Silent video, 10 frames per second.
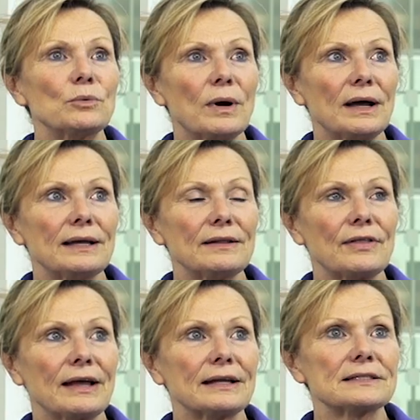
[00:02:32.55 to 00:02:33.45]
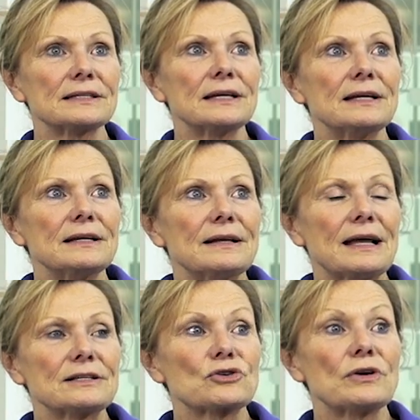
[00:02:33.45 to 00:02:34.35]
a way that
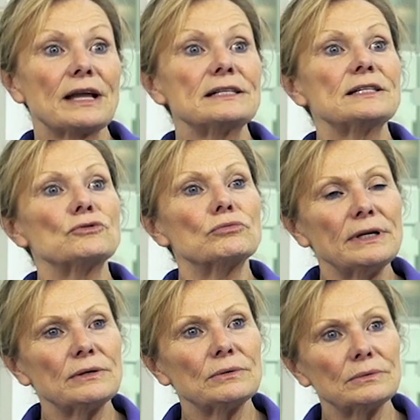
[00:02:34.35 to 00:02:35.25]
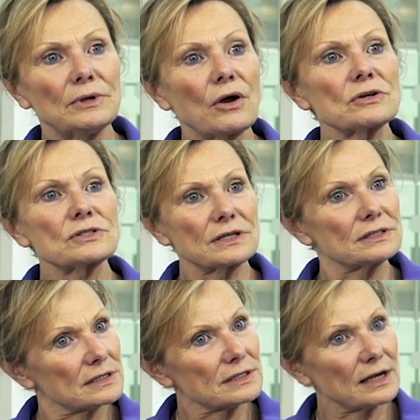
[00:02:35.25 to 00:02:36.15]
has created real, lasting,
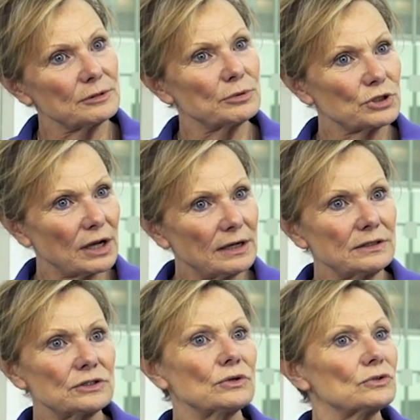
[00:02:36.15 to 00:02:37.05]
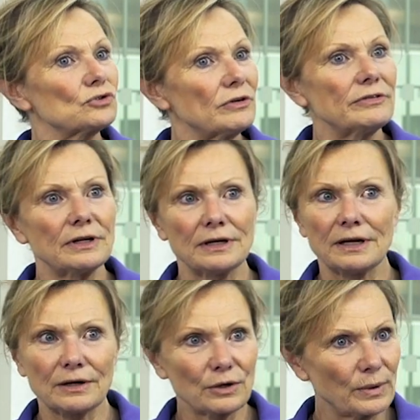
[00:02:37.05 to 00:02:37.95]
sustainable change, not driven
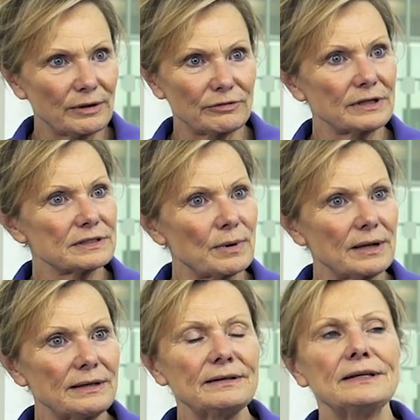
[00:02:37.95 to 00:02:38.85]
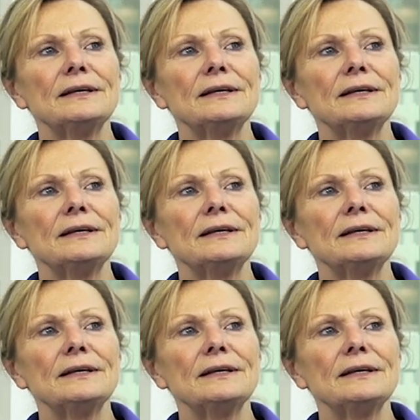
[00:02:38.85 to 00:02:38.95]
in a quick fix way,